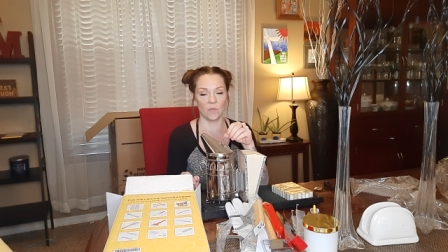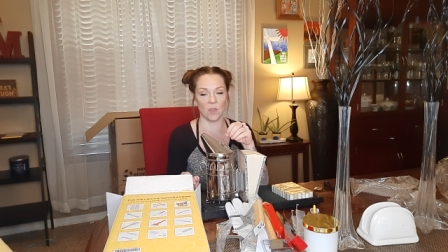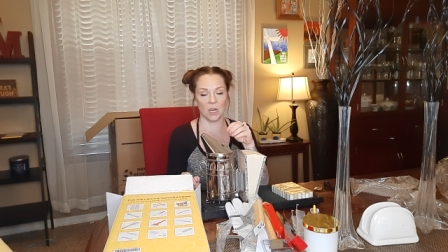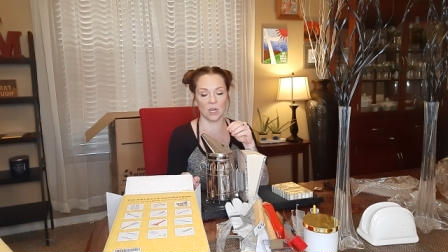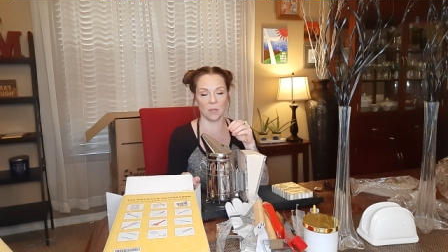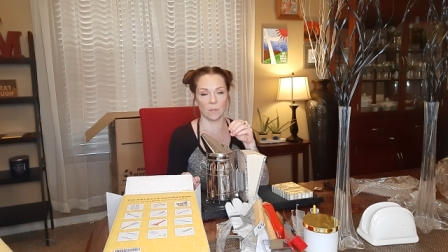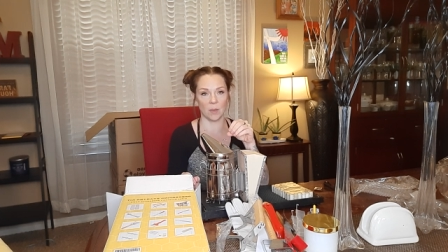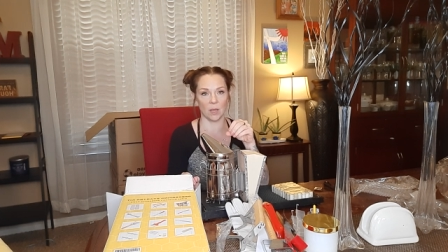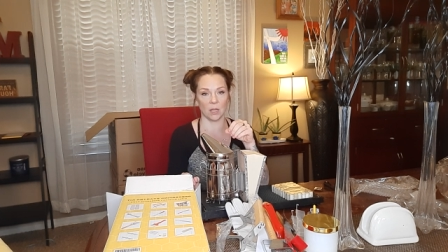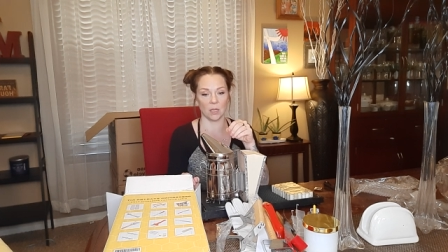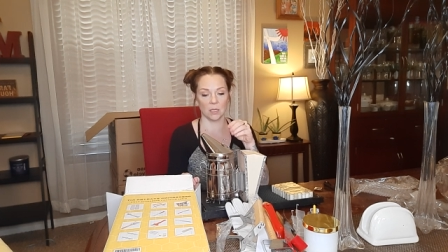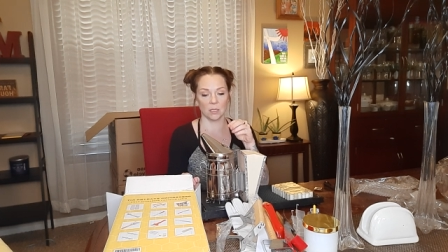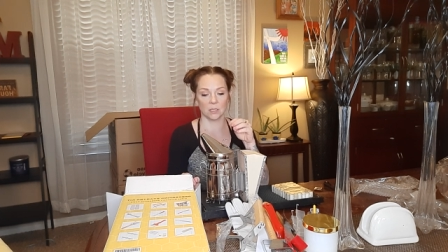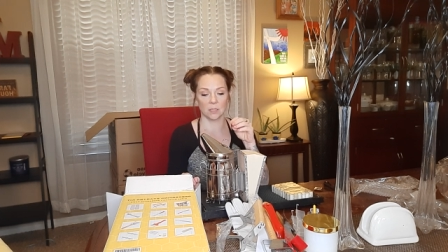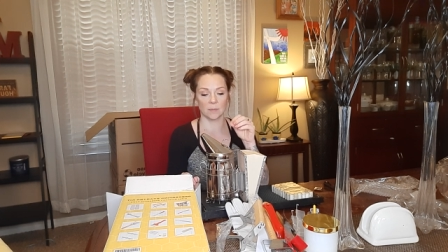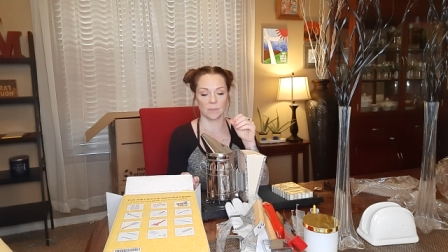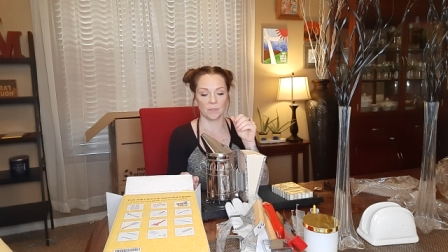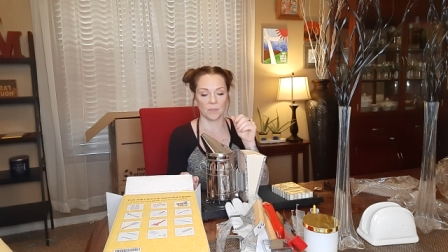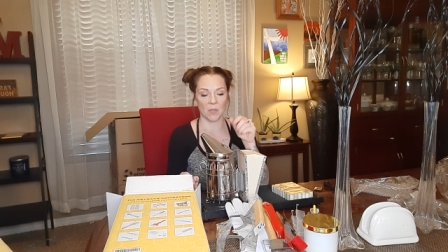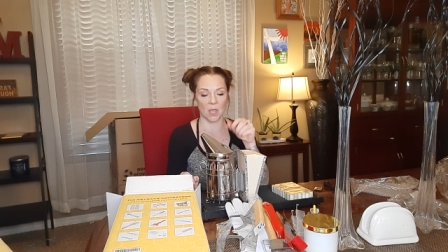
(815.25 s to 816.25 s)
feeding
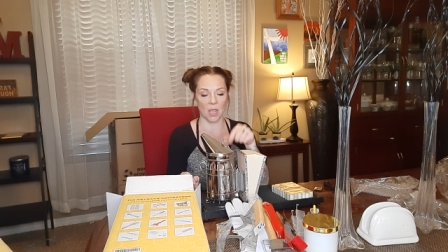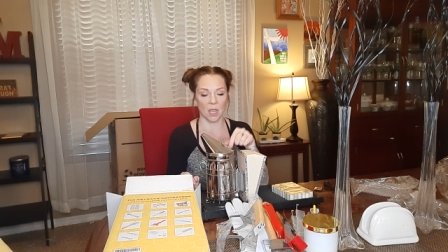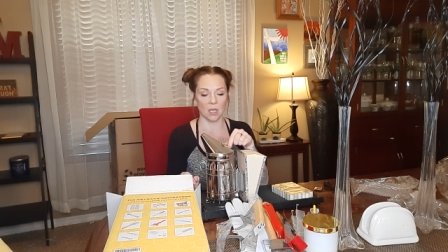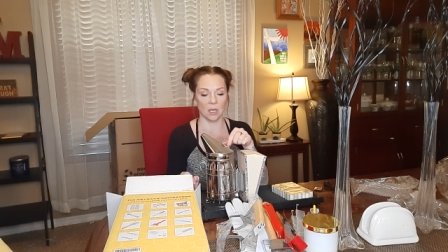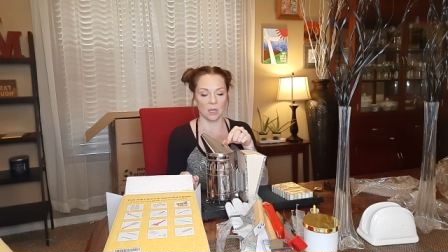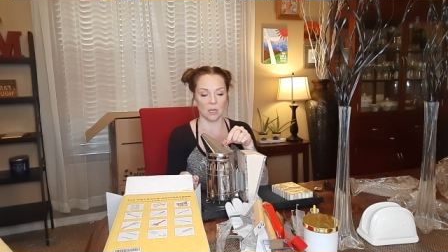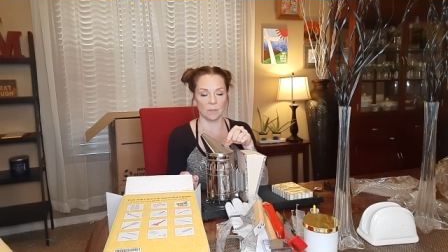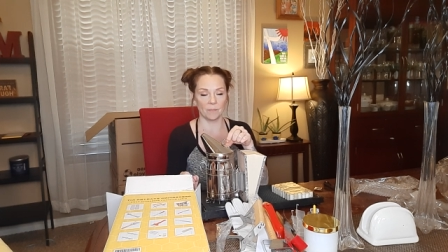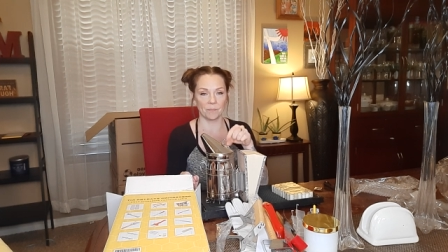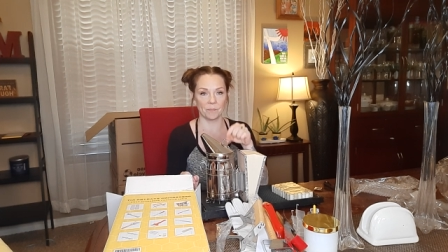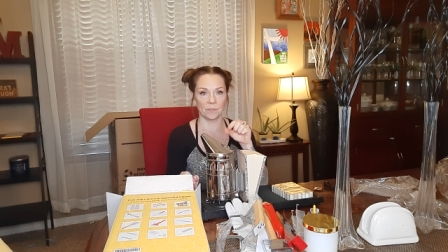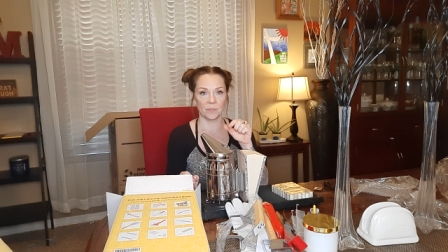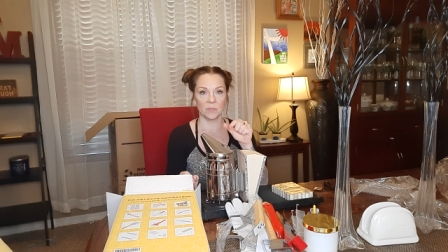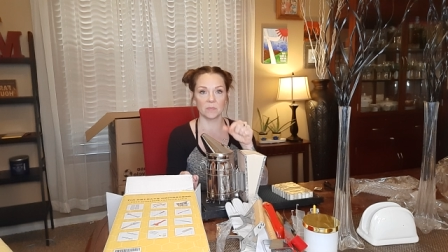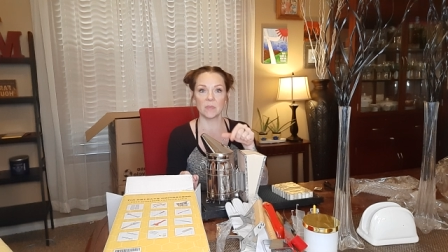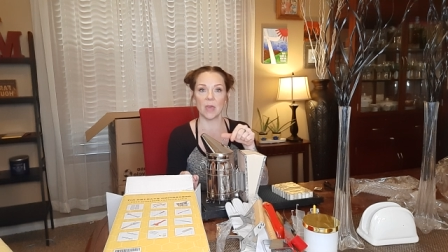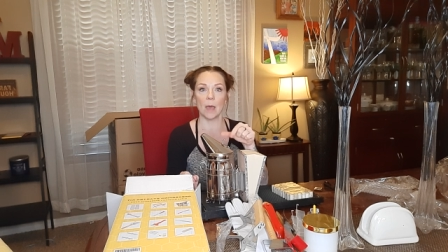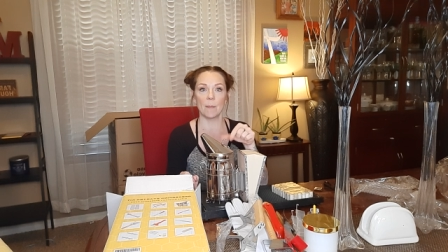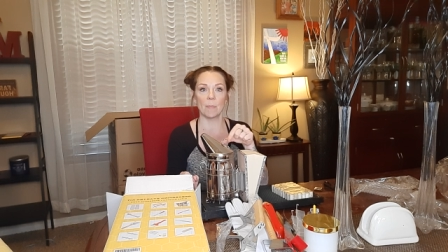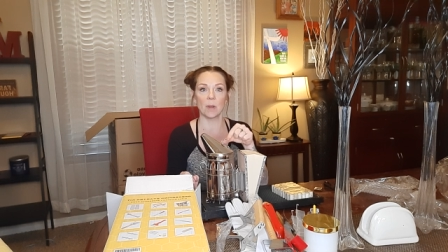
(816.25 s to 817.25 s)
pellets and
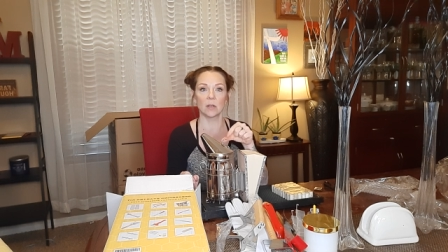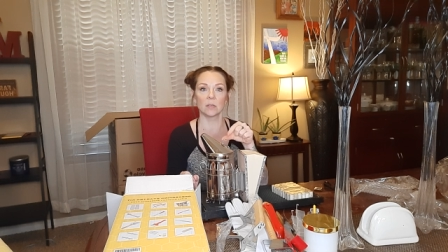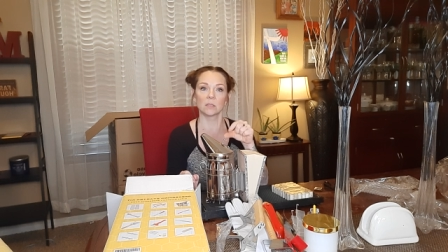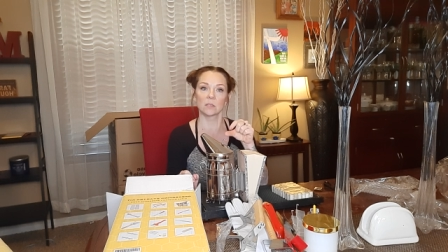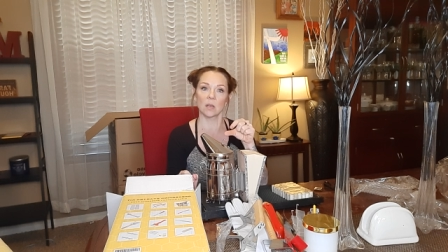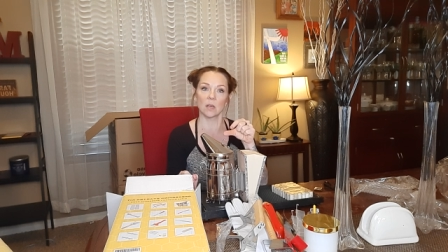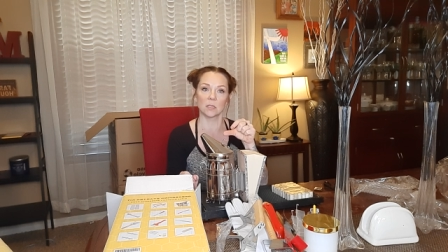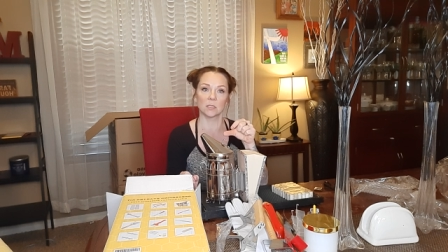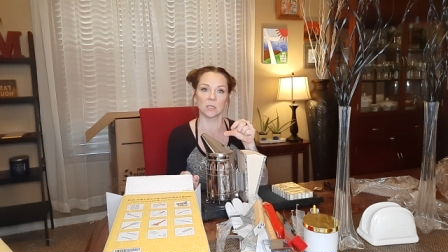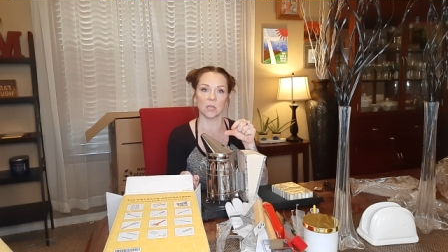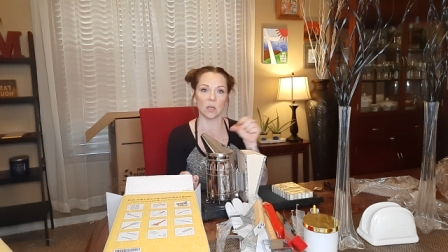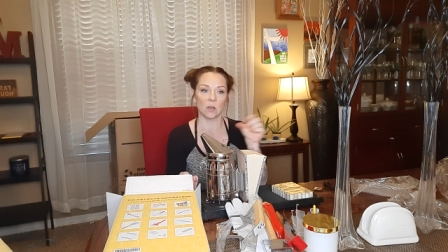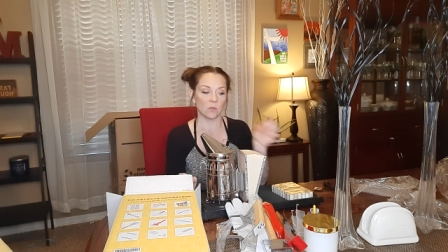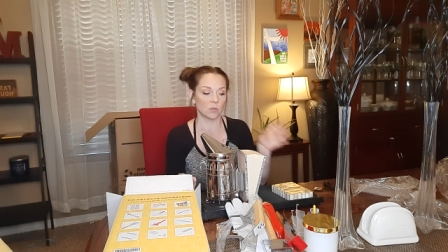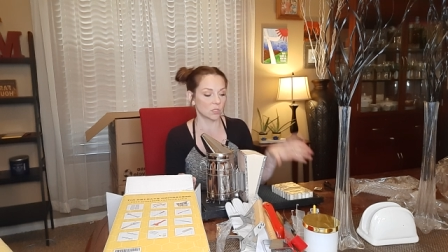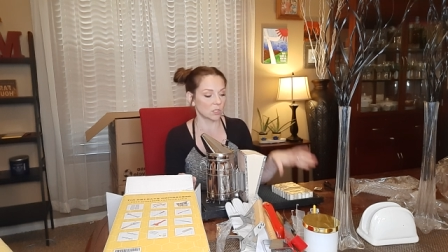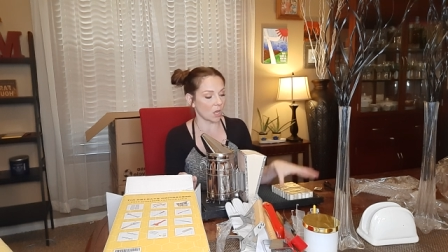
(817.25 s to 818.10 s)
that burns also.